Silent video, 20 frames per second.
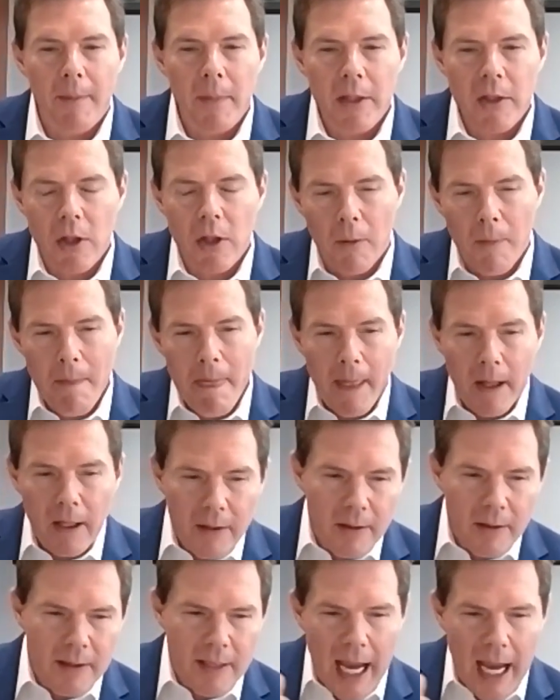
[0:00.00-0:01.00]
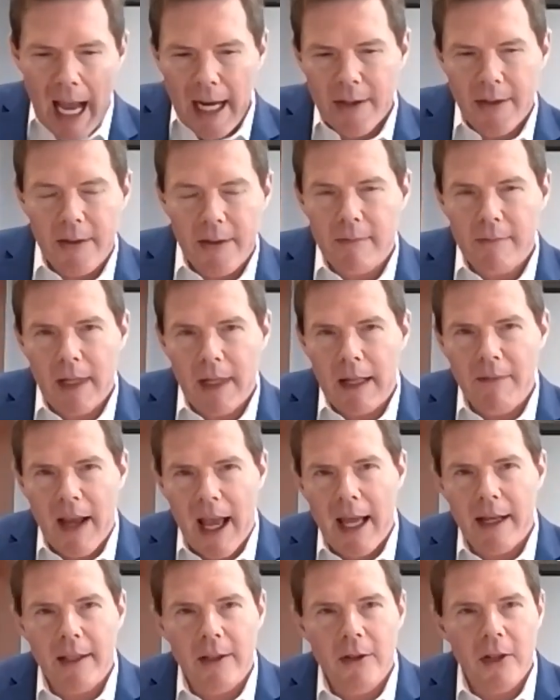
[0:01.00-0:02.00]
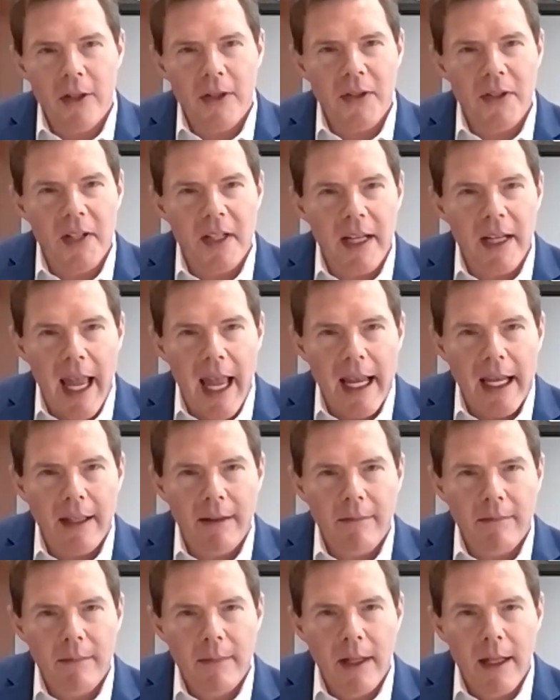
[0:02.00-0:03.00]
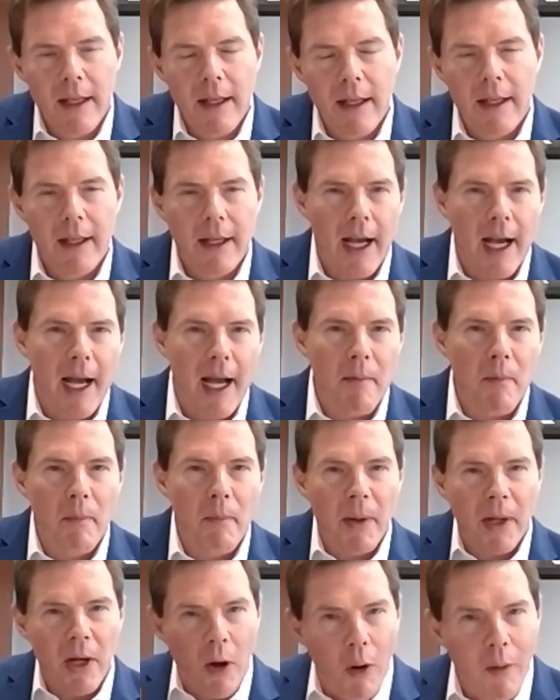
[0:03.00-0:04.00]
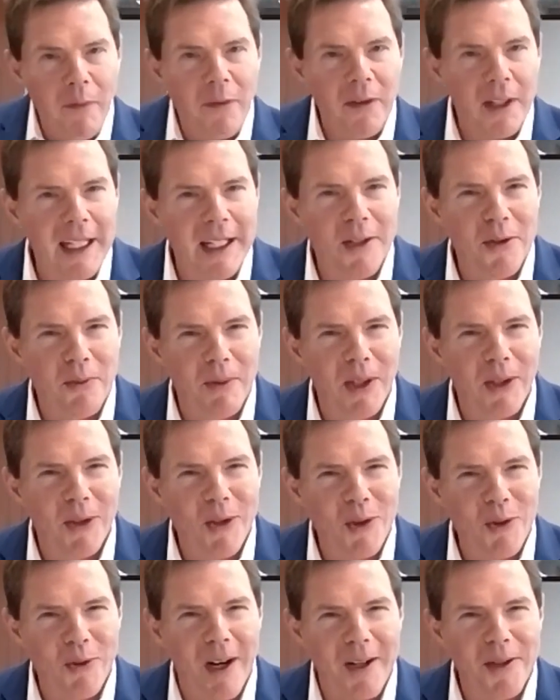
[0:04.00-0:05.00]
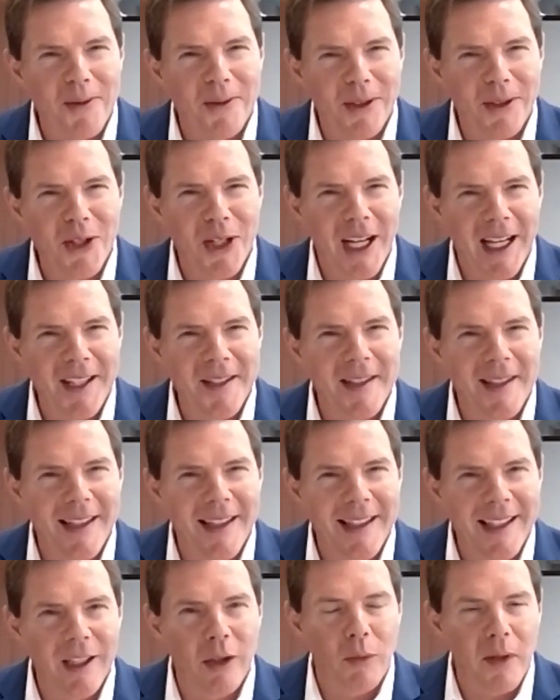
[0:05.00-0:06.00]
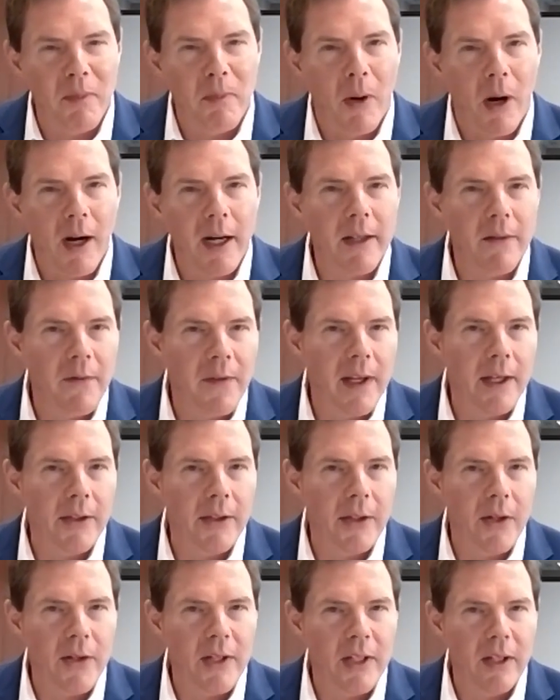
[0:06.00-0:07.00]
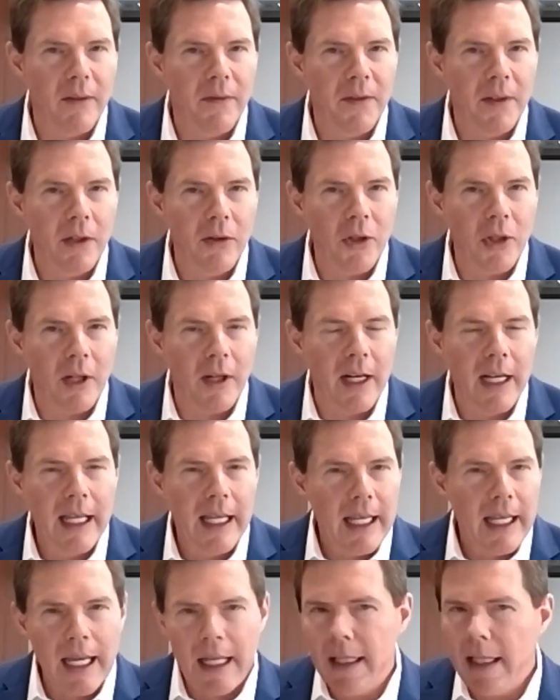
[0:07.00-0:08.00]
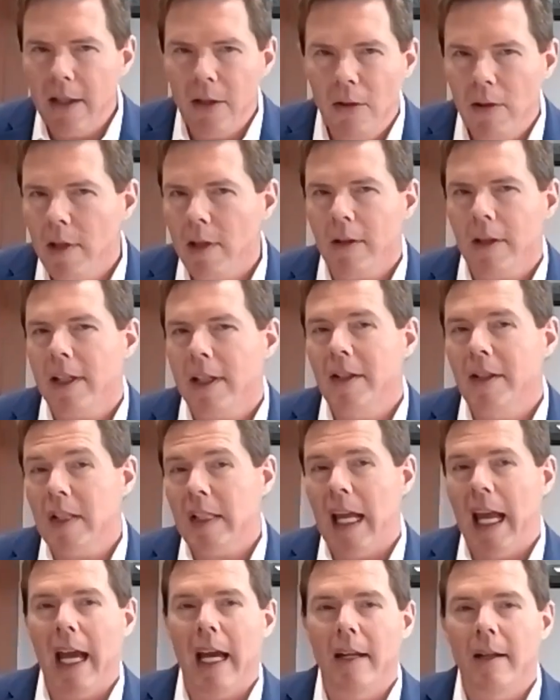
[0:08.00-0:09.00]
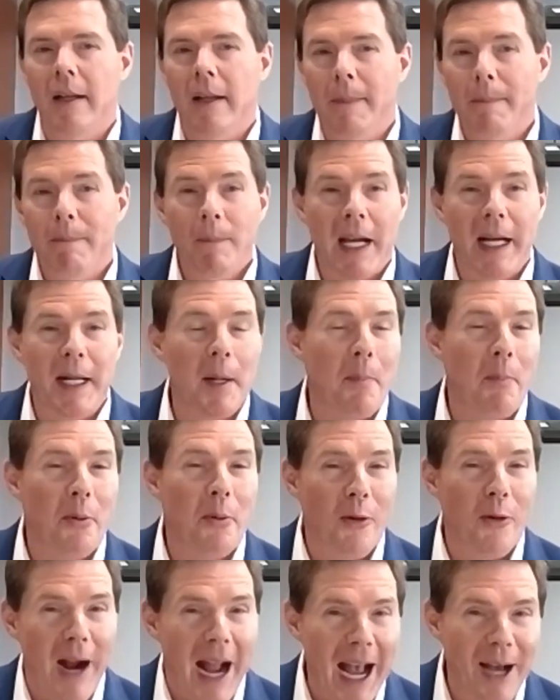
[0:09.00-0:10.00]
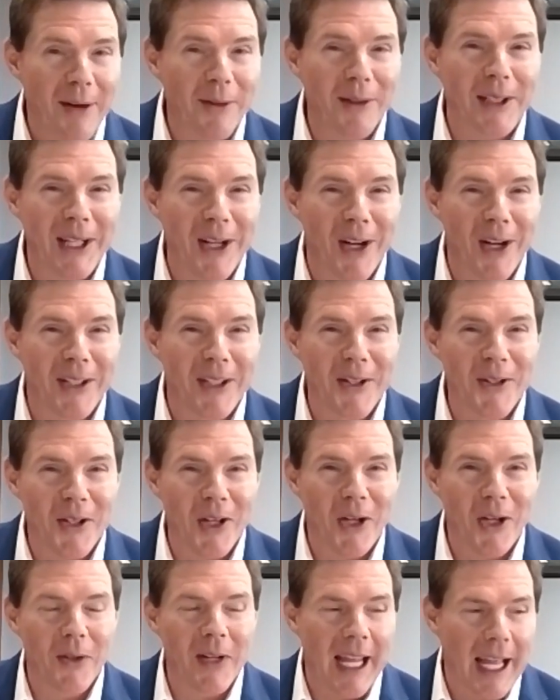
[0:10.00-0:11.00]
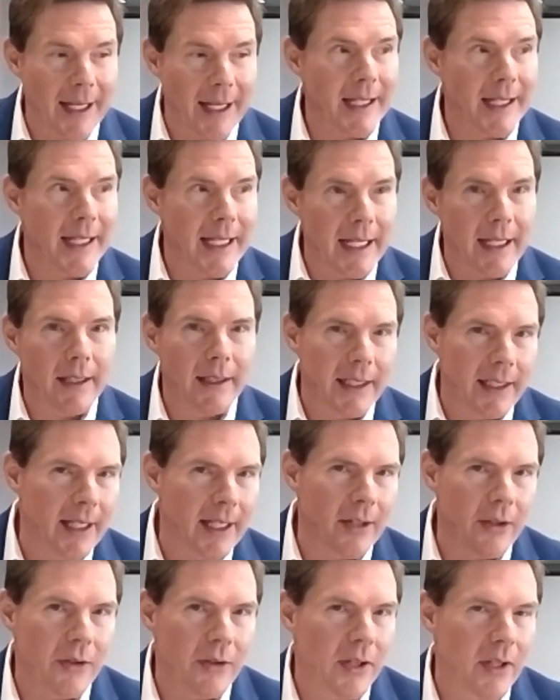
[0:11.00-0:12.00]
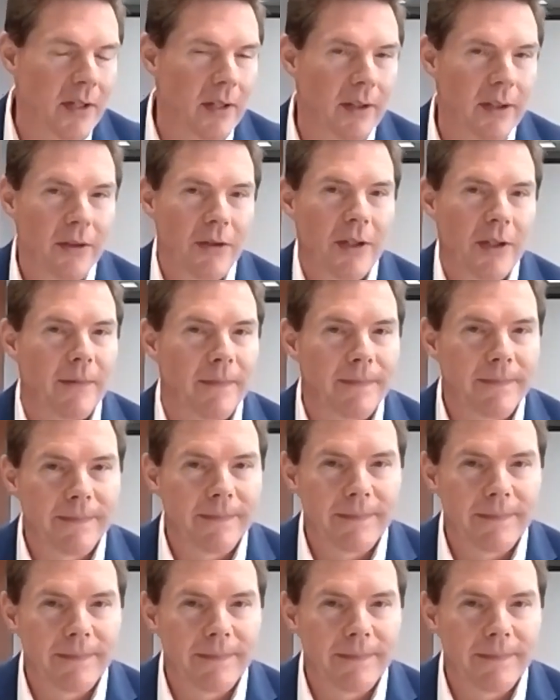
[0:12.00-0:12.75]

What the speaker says: So tax advantages today, but hopefully it's real structural change to deal with market failures in the future. And then nuclear can stand kind of proudly on its own as the clean energy solution.